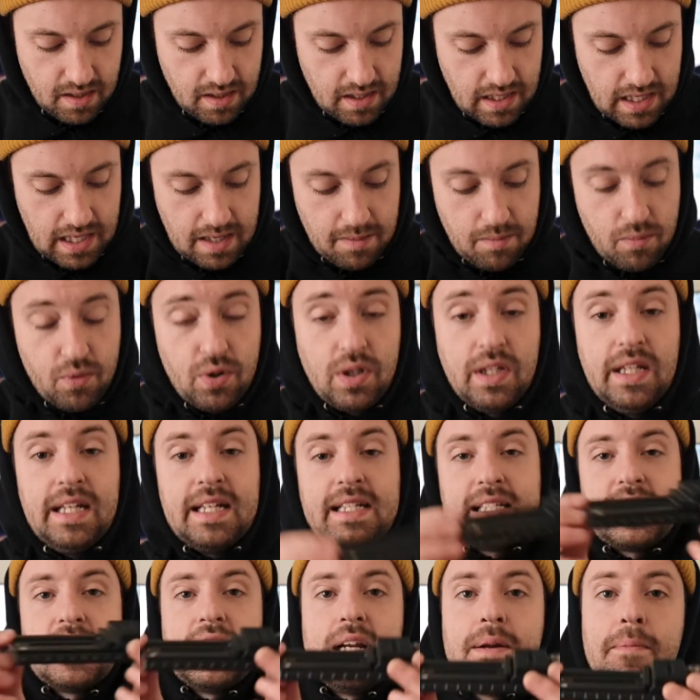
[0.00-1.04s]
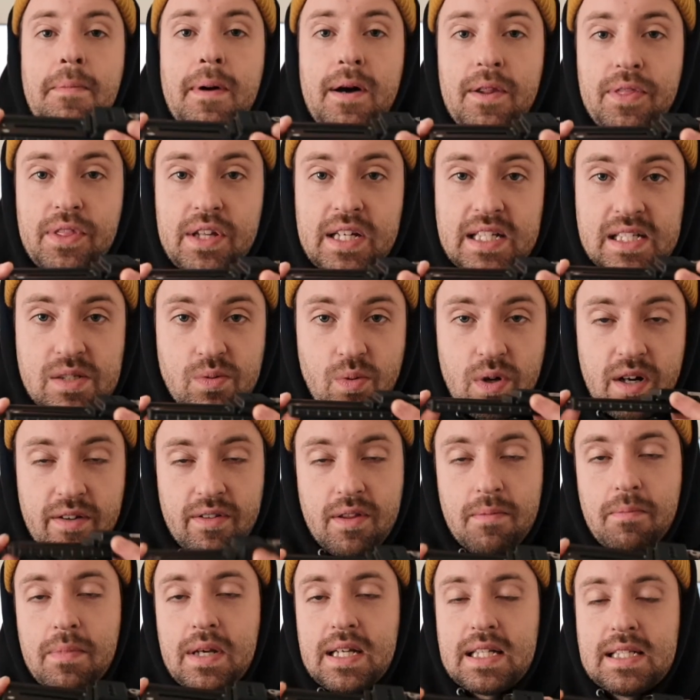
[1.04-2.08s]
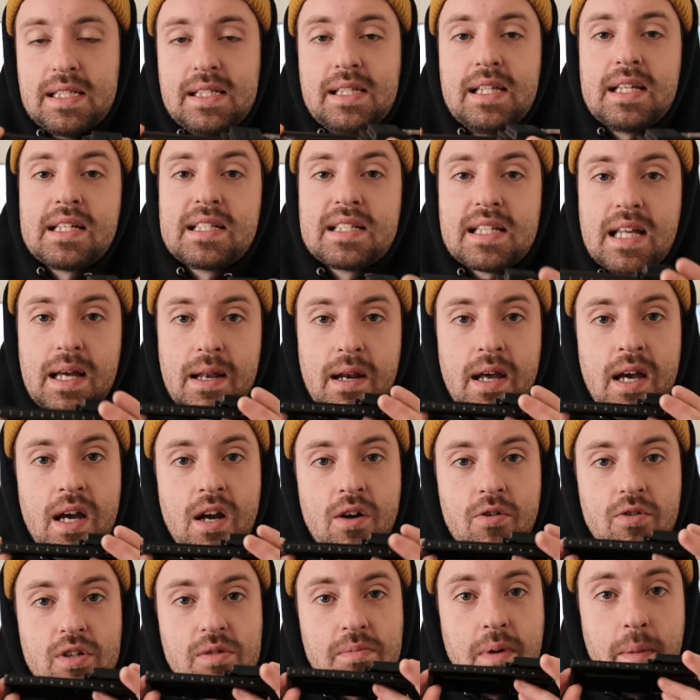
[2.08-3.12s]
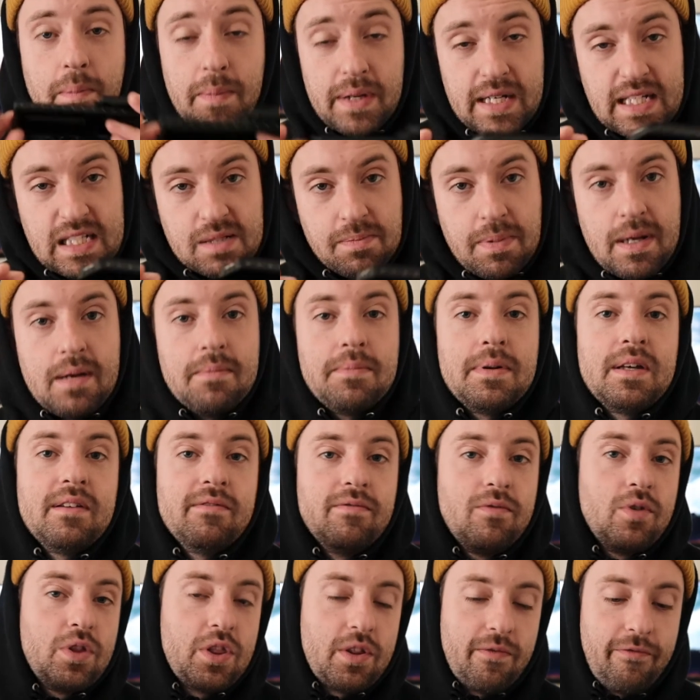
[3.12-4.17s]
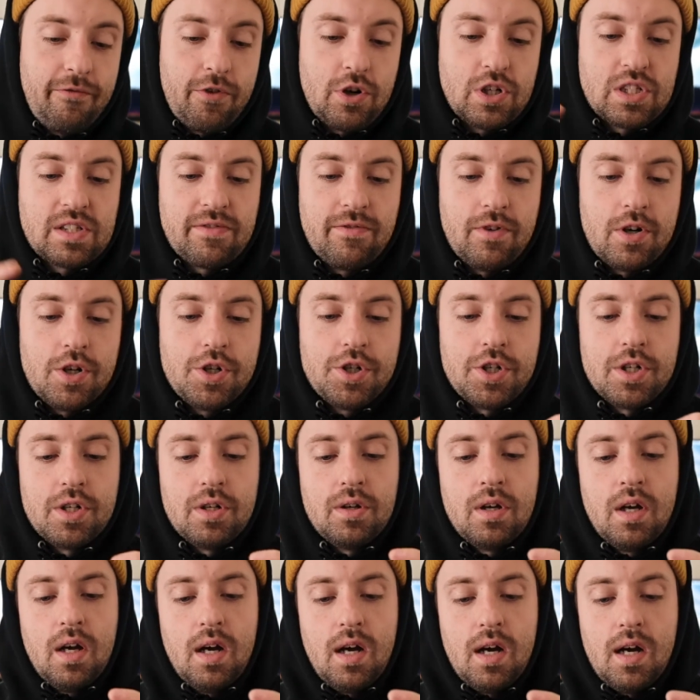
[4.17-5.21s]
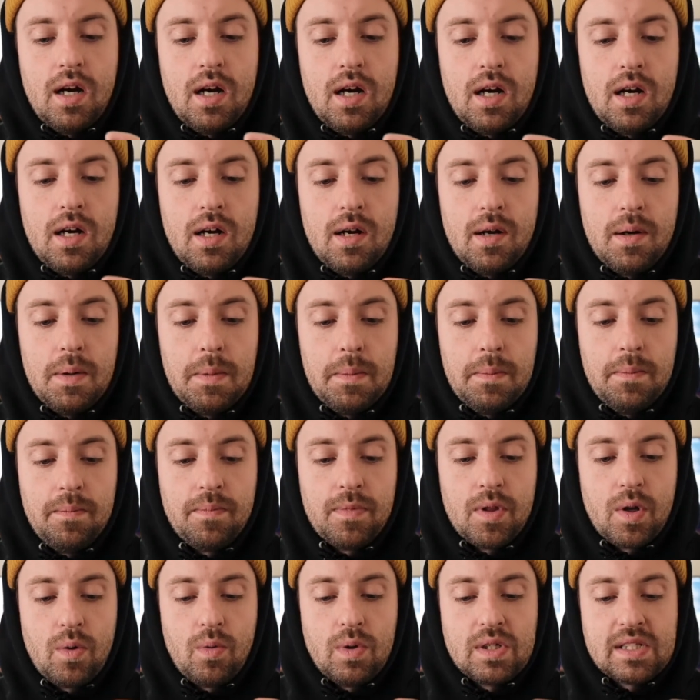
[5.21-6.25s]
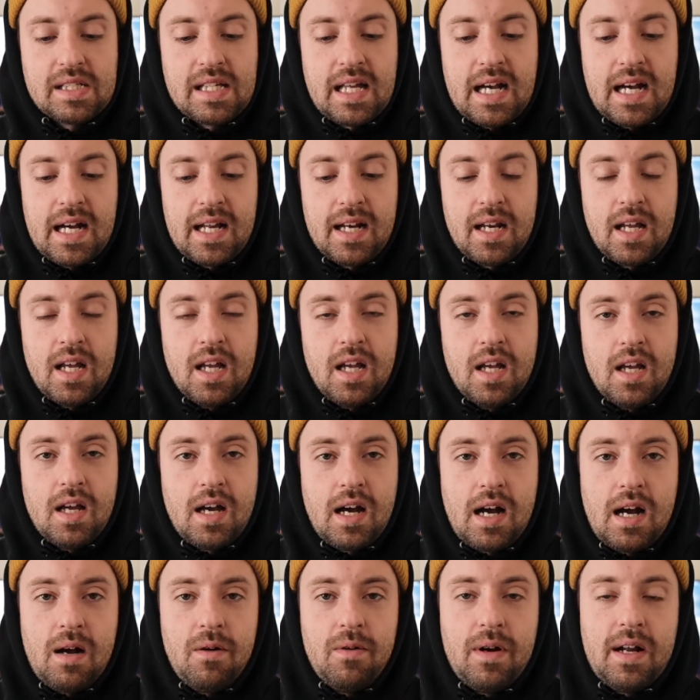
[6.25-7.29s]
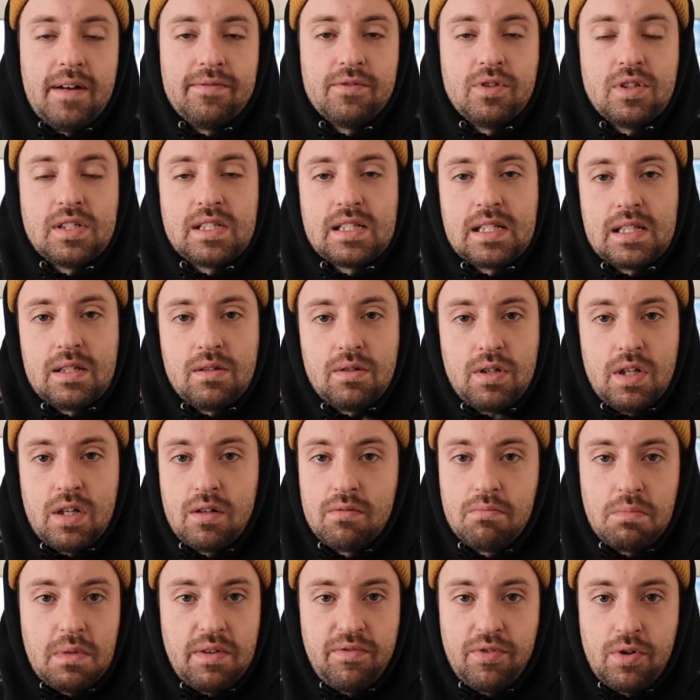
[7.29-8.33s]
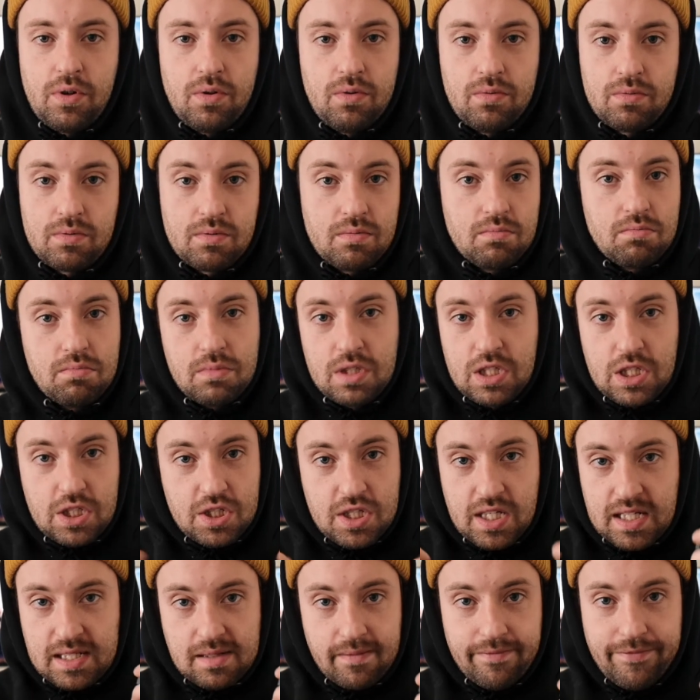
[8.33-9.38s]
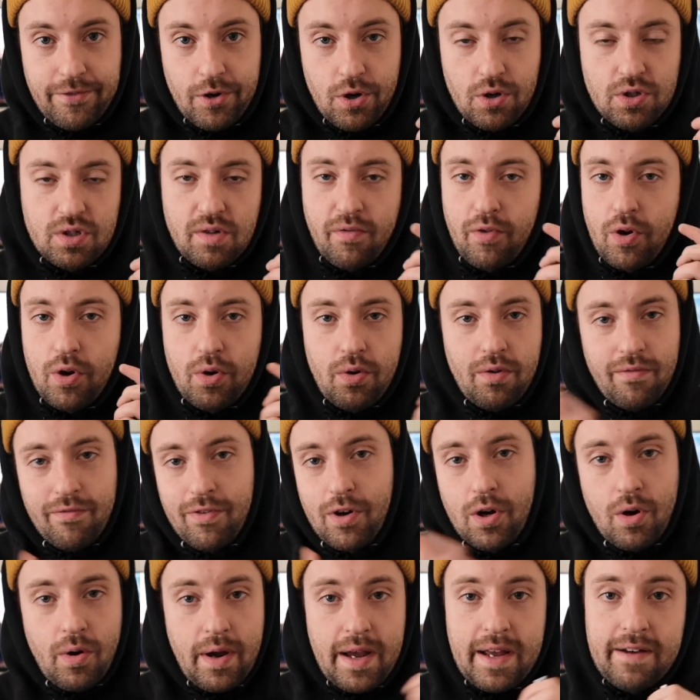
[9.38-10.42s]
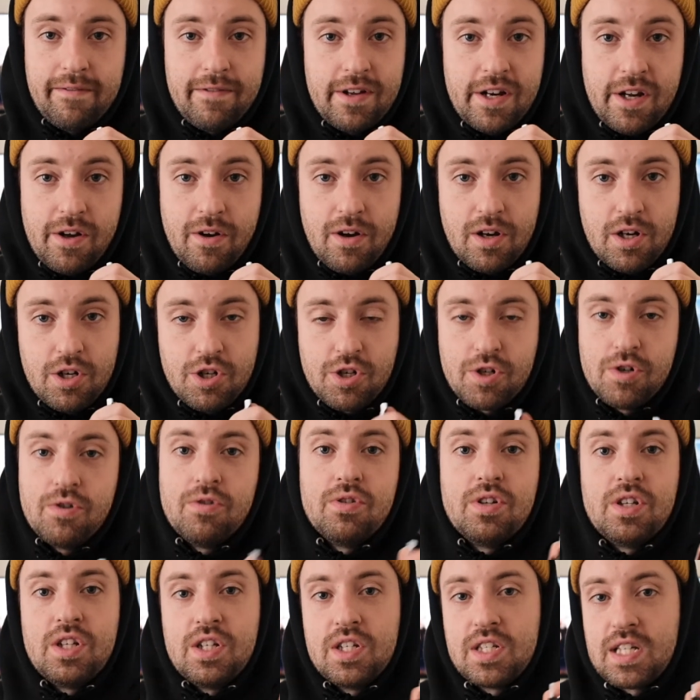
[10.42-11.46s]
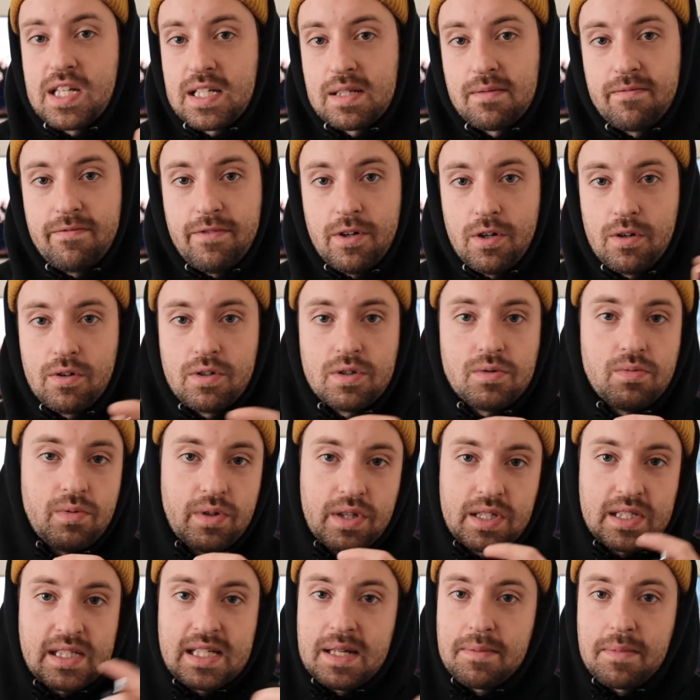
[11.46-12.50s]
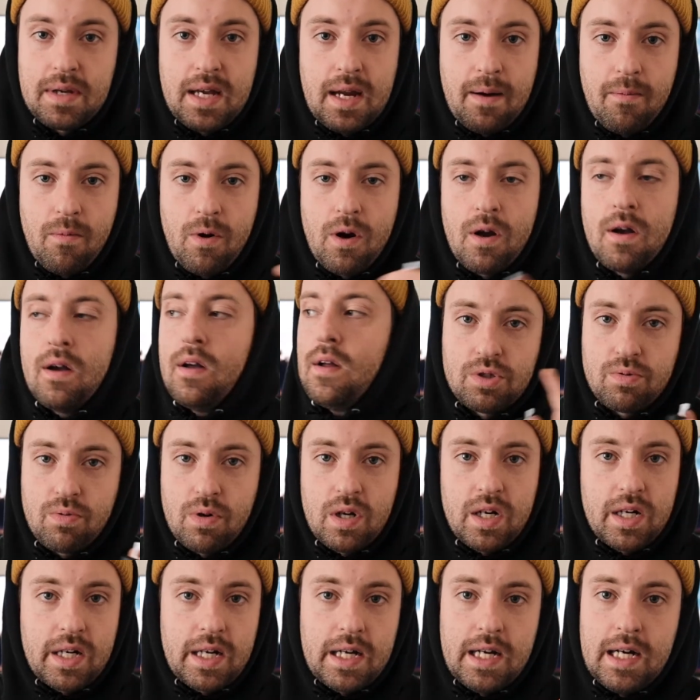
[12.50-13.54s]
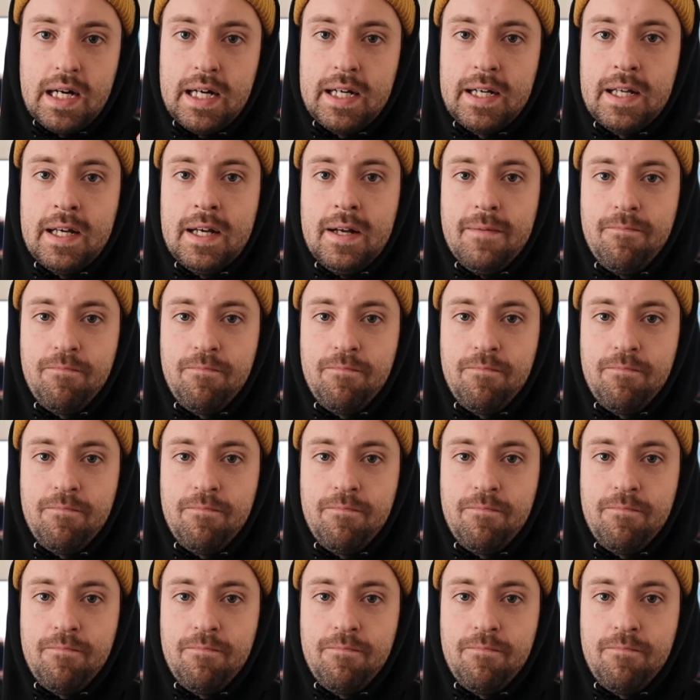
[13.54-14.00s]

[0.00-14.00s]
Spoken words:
I'm really excited about this. One of the biggest things that was my biggest pet peeve with the first version was that I would have to, you know, if you need to take some photos, if you're doing photo and video on a shoot, you need to take some photos with the same camera, just run and gun.